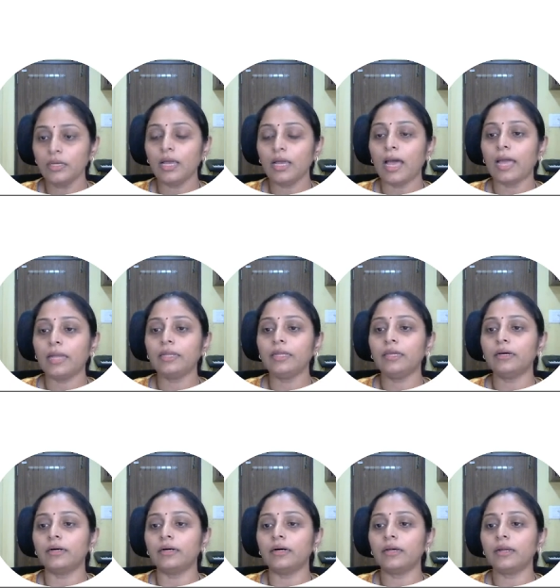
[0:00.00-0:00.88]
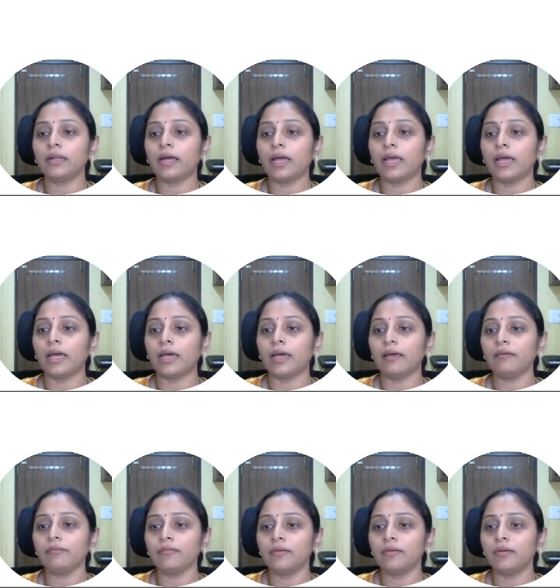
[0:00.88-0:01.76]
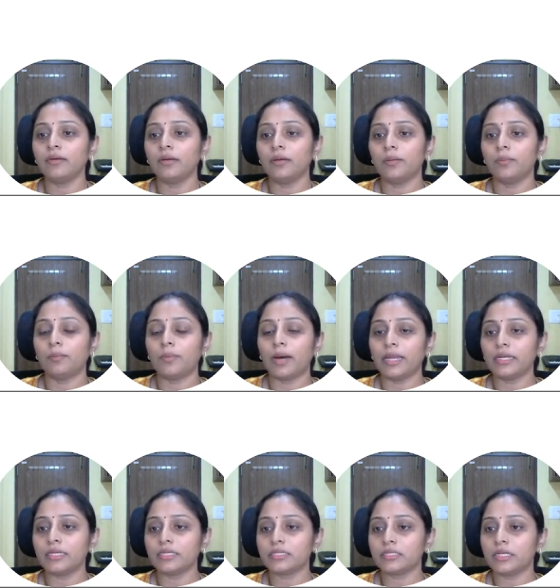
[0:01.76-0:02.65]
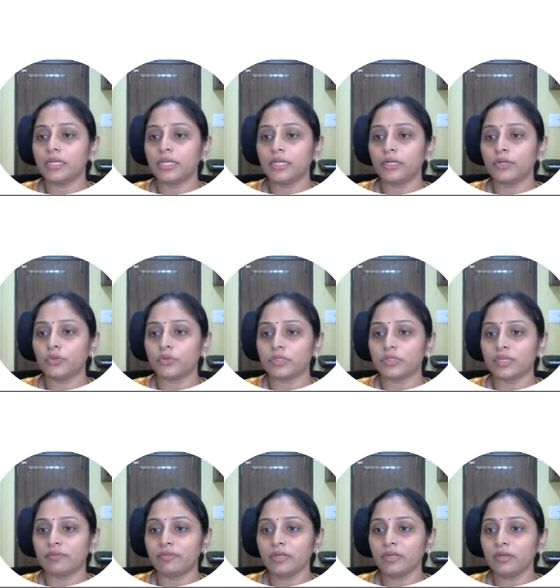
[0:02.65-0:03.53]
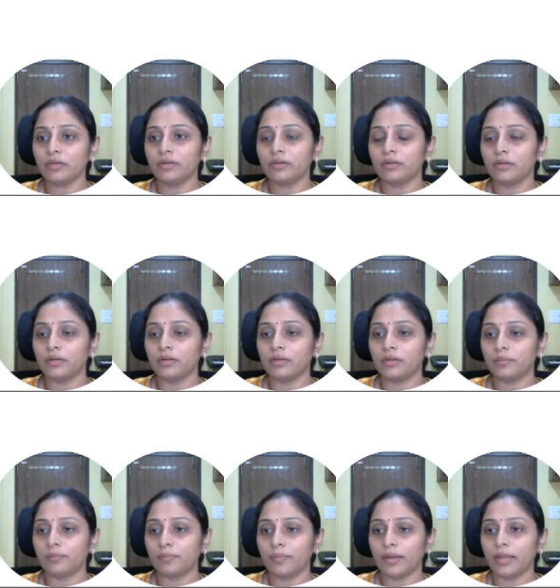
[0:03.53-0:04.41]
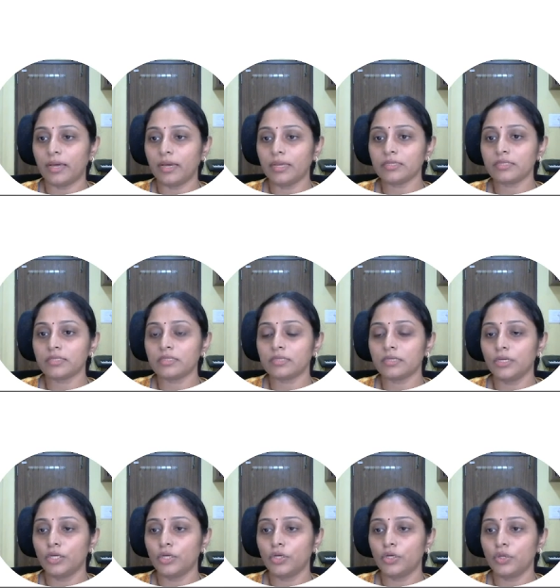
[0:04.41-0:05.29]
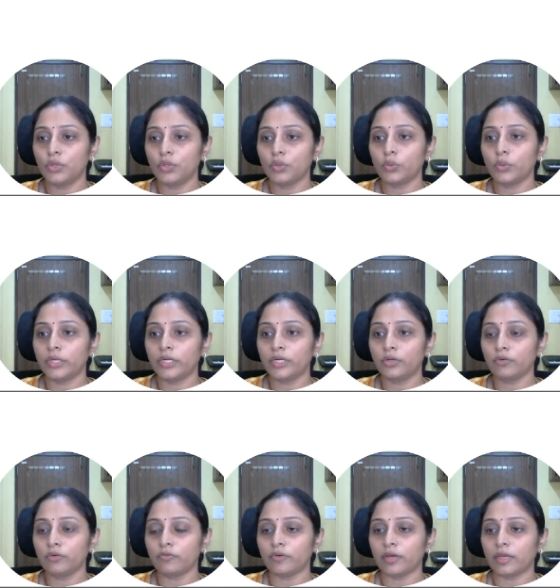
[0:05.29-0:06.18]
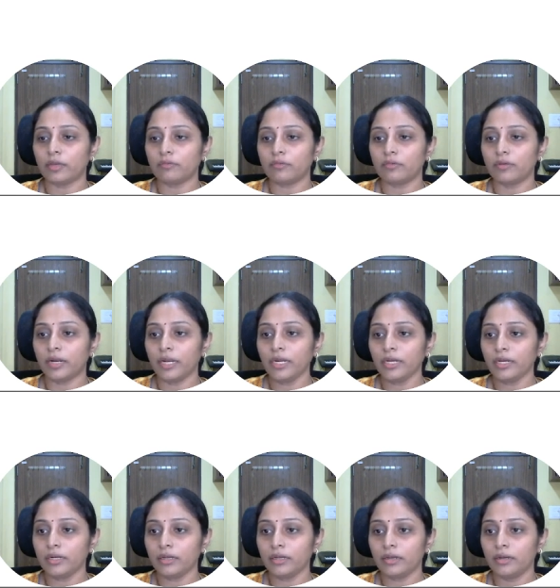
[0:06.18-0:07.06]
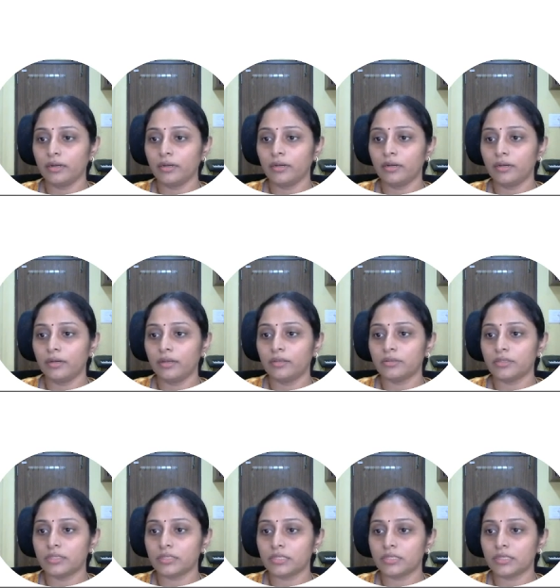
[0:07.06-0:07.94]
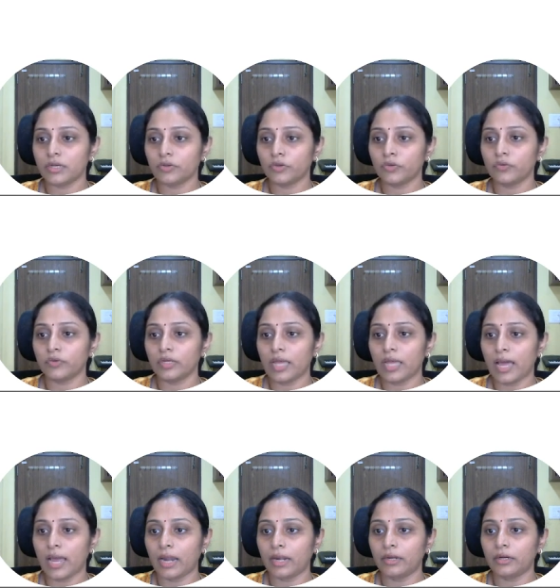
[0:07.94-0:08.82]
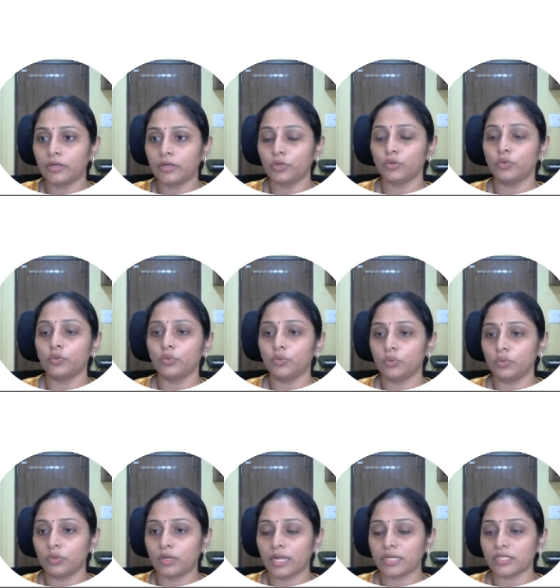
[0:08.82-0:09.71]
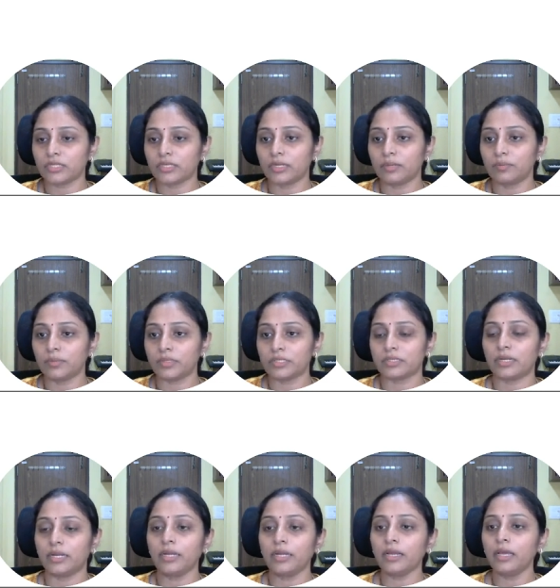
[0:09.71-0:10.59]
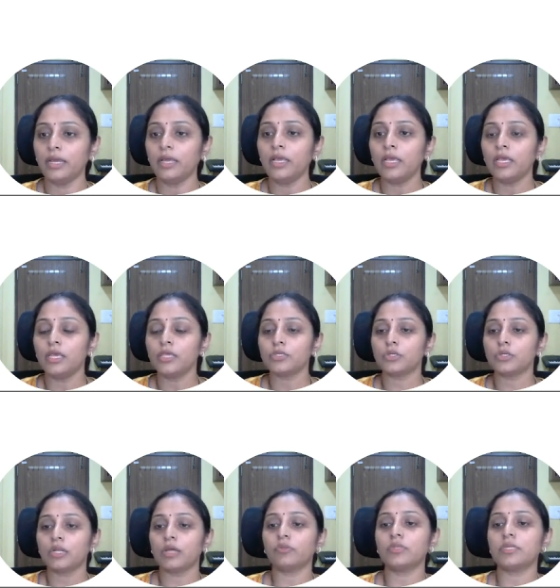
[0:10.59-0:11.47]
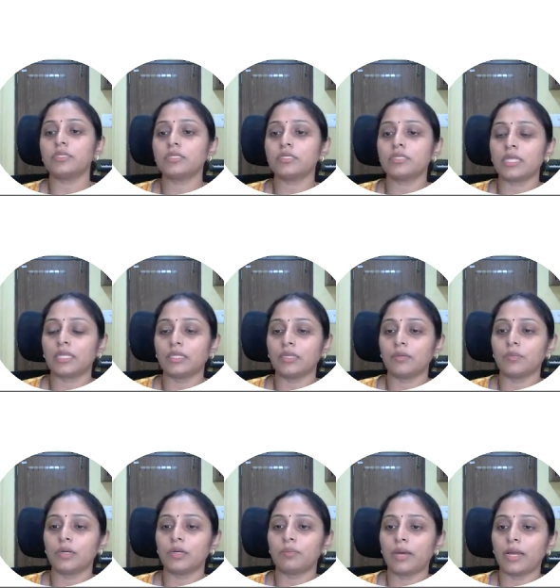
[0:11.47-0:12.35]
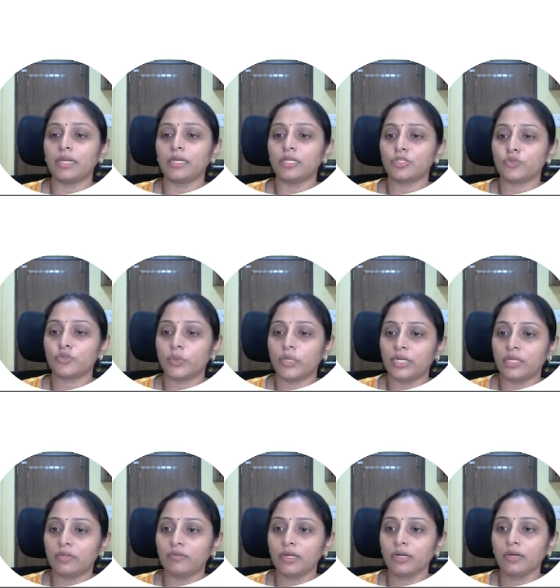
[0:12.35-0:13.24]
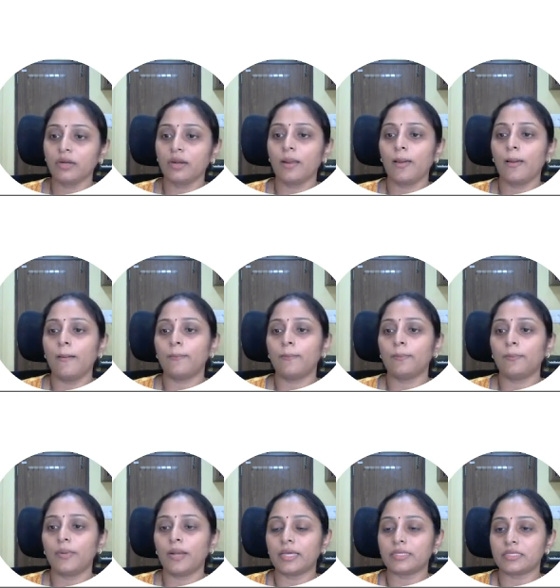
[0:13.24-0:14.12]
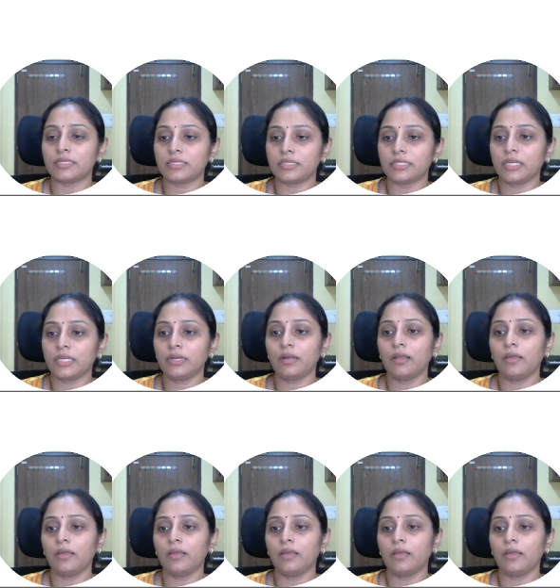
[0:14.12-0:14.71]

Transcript: And here I have minus 3 into 7 plus 2 into 5, right? This is how you will add two rational numbers, right? So now this is nothing but minus 21 plus 10